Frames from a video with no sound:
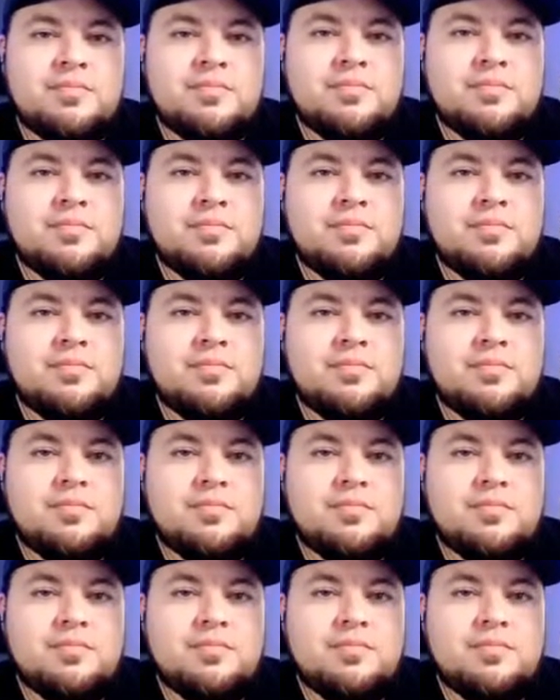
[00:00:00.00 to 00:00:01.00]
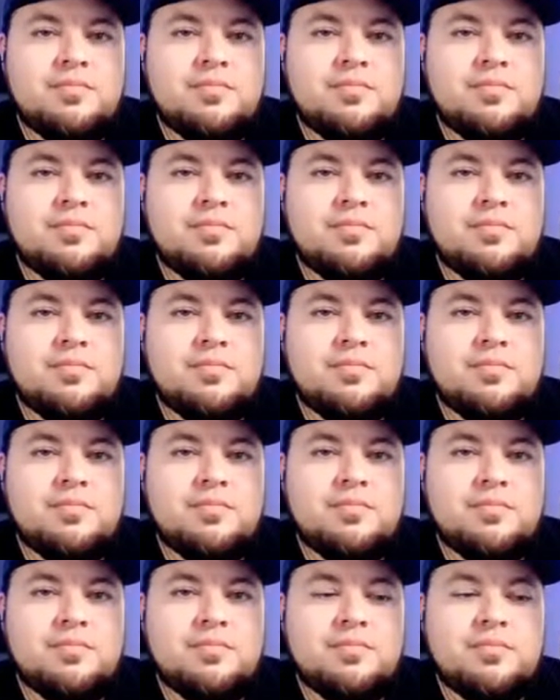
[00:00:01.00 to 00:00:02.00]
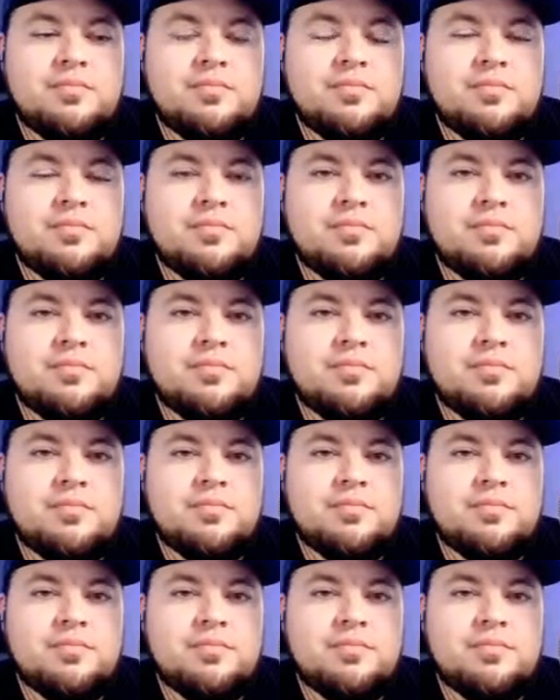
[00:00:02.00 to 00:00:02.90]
No words are spoken by the person on screen.